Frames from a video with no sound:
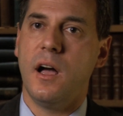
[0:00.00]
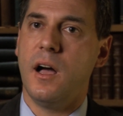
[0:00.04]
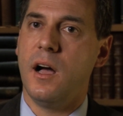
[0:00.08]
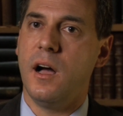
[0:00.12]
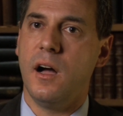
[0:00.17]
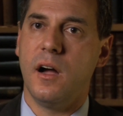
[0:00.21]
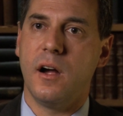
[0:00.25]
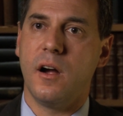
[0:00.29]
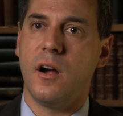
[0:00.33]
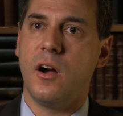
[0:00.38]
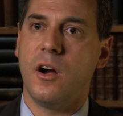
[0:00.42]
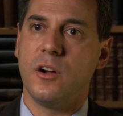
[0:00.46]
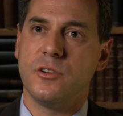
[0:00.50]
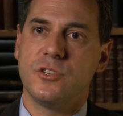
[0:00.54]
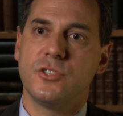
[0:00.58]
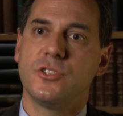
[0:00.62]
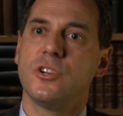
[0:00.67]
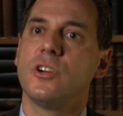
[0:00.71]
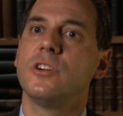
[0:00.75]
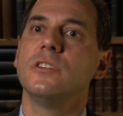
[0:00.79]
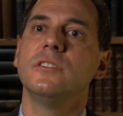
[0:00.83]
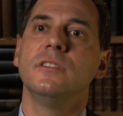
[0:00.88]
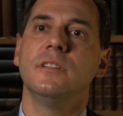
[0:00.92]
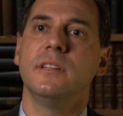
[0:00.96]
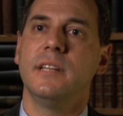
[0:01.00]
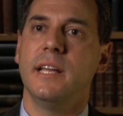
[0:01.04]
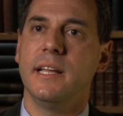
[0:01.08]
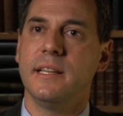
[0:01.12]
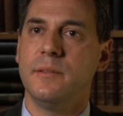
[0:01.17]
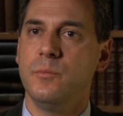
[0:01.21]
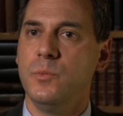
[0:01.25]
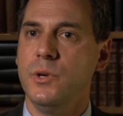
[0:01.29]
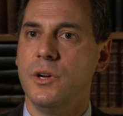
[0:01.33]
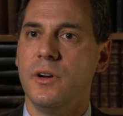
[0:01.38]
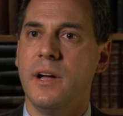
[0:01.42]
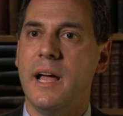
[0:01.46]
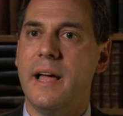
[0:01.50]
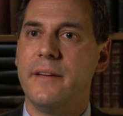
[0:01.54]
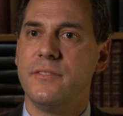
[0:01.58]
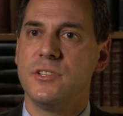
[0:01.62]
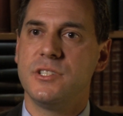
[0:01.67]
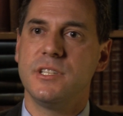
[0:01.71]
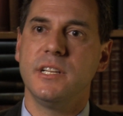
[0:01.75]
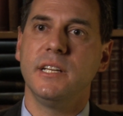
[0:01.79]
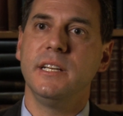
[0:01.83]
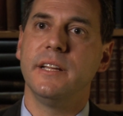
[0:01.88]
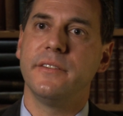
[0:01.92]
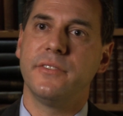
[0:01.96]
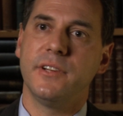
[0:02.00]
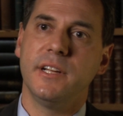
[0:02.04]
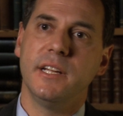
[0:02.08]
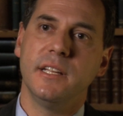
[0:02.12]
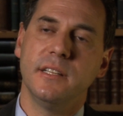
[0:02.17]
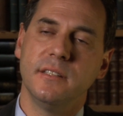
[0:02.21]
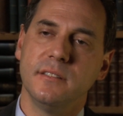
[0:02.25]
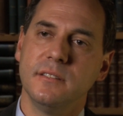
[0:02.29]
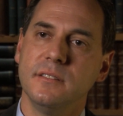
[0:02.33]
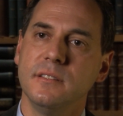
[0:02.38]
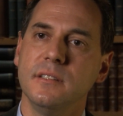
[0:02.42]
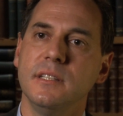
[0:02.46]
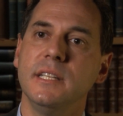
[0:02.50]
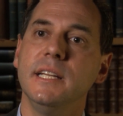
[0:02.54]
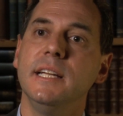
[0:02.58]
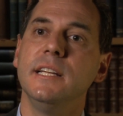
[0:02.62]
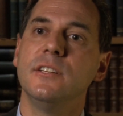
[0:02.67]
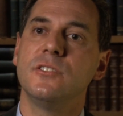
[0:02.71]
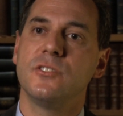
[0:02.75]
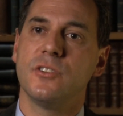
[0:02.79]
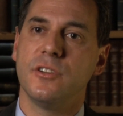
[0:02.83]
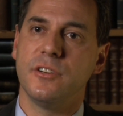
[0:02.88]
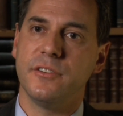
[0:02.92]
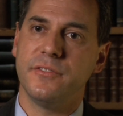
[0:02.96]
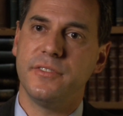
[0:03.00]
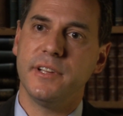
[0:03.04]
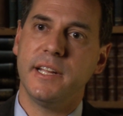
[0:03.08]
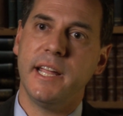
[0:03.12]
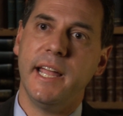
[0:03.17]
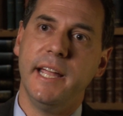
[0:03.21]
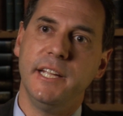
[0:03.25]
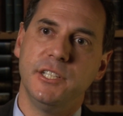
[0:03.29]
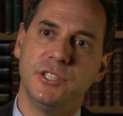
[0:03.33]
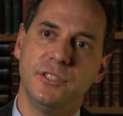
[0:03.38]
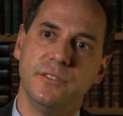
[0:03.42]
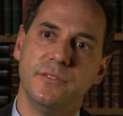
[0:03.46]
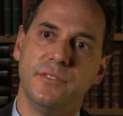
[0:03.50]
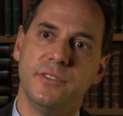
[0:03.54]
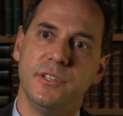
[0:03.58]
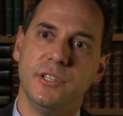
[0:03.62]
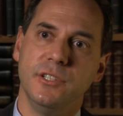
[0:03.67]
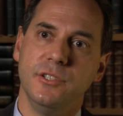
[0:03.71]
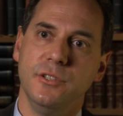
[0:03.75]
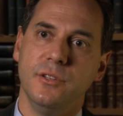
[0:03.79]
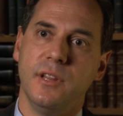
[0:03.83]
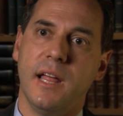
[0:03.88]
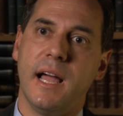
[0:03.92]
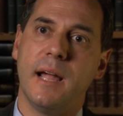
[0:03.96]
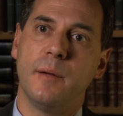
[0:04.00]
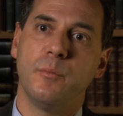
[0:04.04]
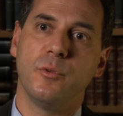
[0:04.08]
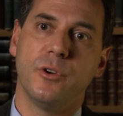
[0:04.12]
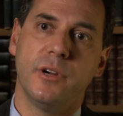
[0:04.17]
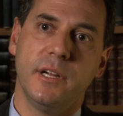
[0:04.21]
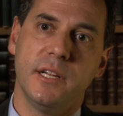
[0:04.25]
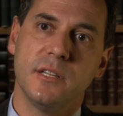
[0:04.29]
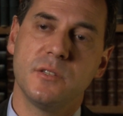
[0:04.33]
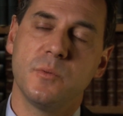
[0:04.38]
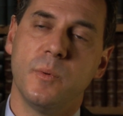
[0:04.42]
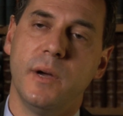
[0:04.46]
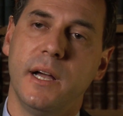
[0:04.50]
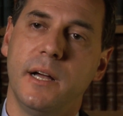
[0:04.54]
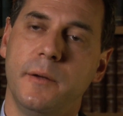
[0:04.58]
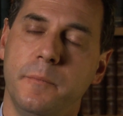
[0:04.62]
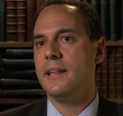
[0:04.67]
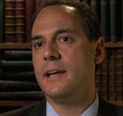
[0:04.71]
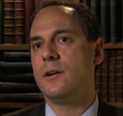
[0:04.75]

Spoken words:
are certain that we'll have a significant LEED certification for the new library as well.